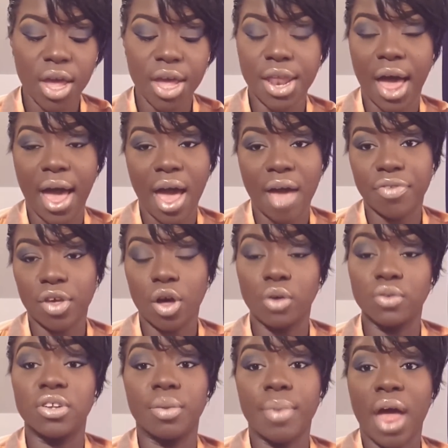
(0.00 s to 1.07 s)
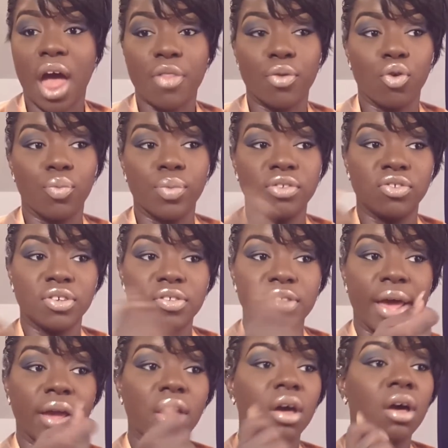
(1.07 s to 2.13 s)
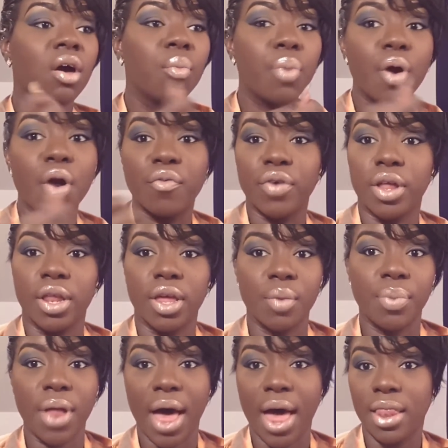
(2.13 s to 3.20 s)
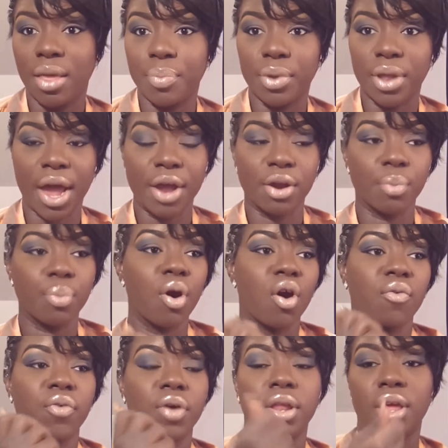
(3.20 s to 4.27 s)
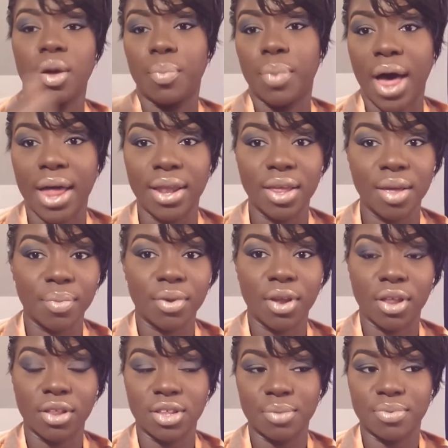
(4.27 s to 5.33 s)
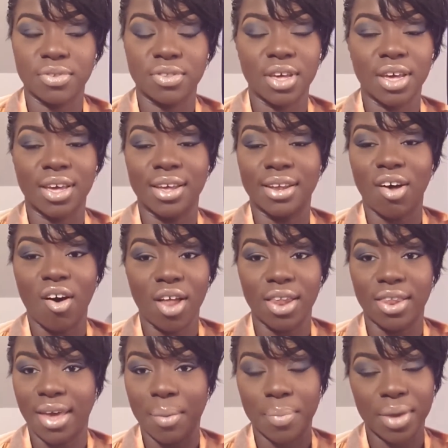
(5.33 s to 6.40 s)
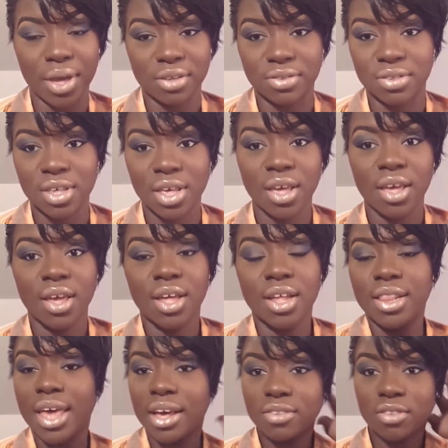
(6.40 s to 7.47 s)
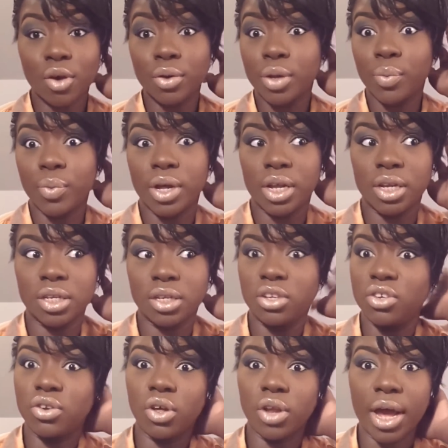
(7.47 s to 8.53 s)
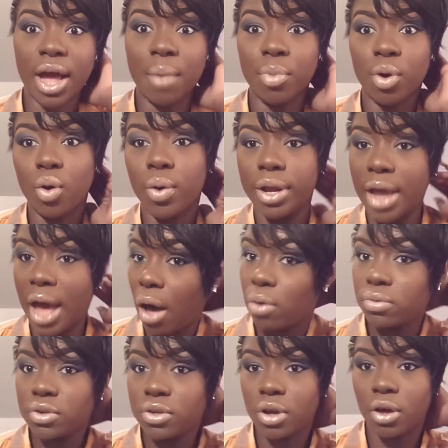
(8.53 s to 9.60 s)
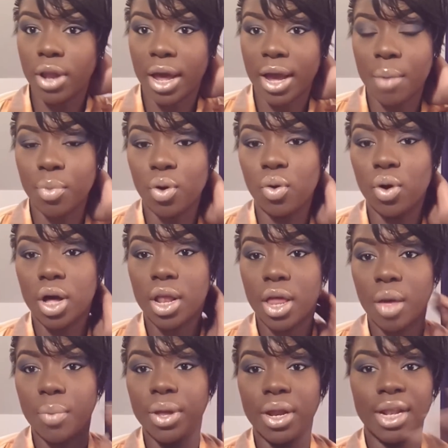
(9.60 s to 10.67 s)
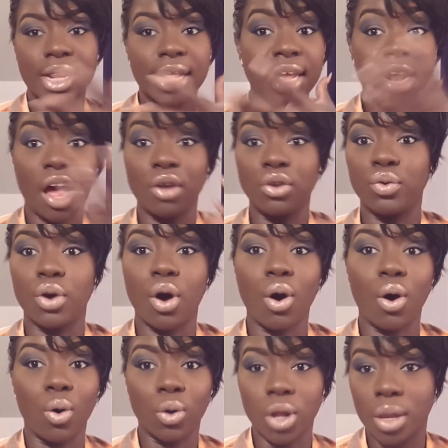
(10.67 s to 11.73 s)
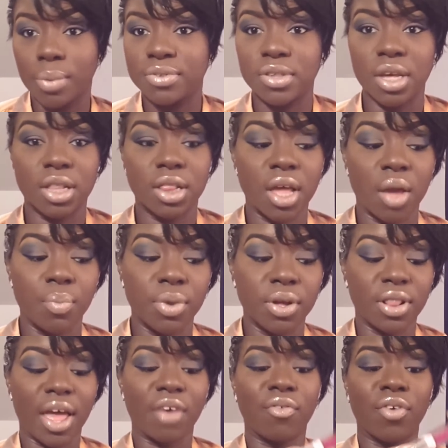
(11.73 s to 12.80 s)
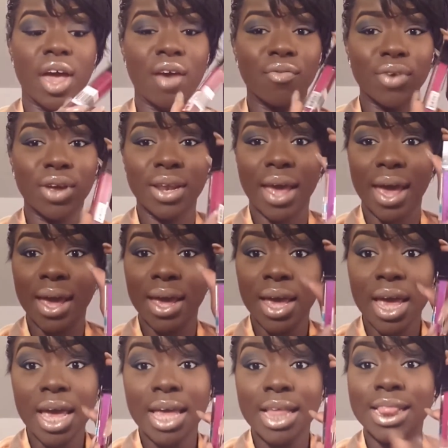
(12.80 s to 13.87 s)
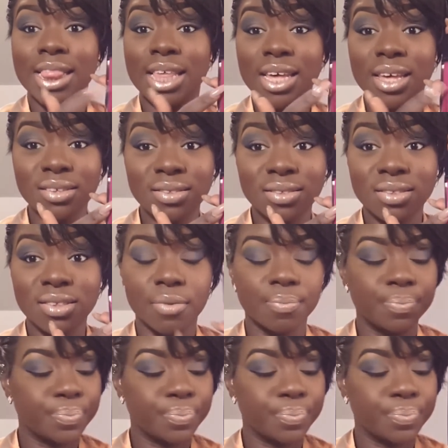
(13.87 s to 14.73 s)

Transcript: and not have to go to the bathroom and just like perfectly apply lip liner, perfectly apply lip lipstick and all of that mess. That's only when, you know, like I'm going out, you know, like I'm going clubbing and then I'll do the whole lipstick thing. But like for every day, this